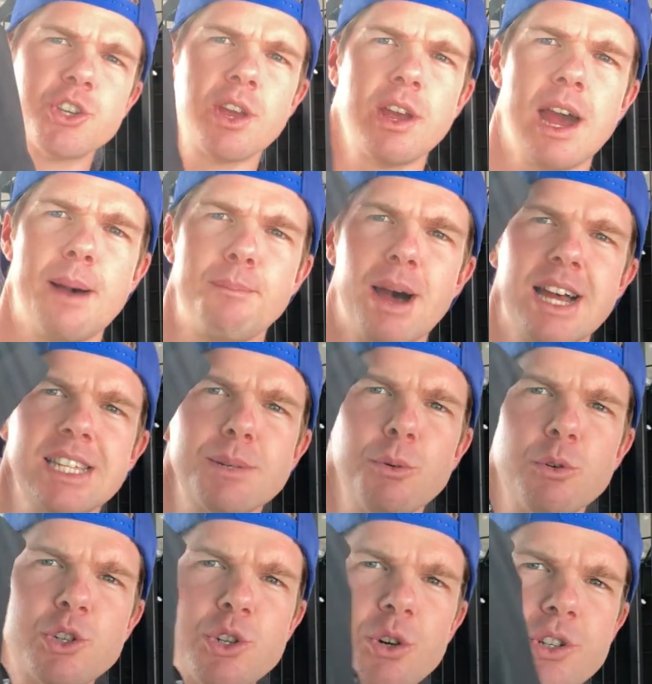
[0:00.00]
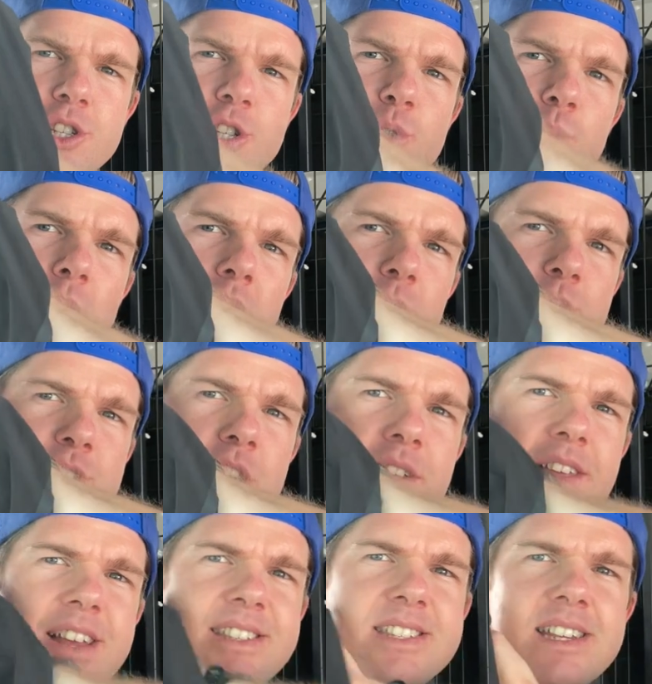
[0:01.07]
sh uh, basketball shorts as well.
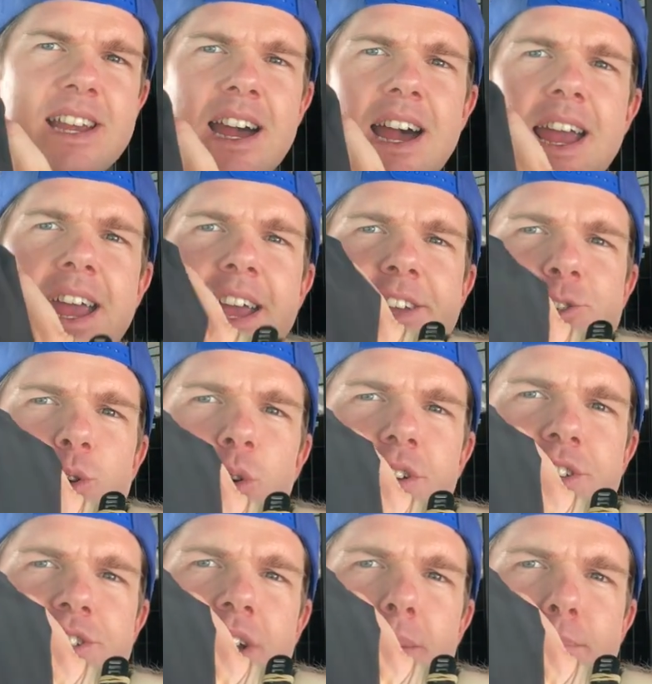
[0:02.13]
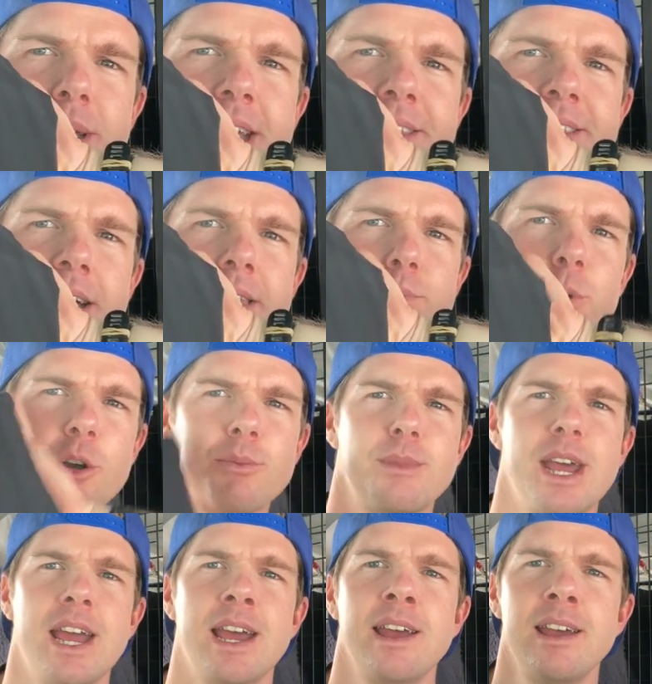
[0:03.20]
So there's the uh, Air Jordan Jumpman down the
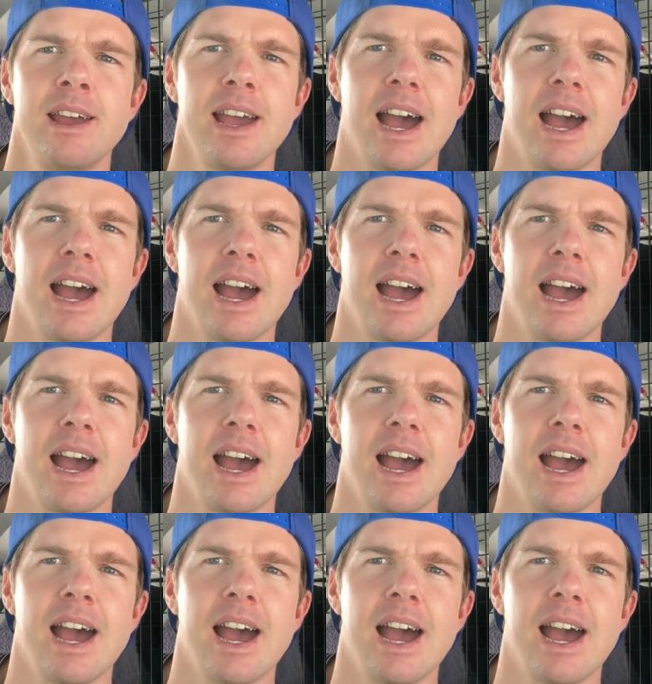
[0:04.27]
bottom there.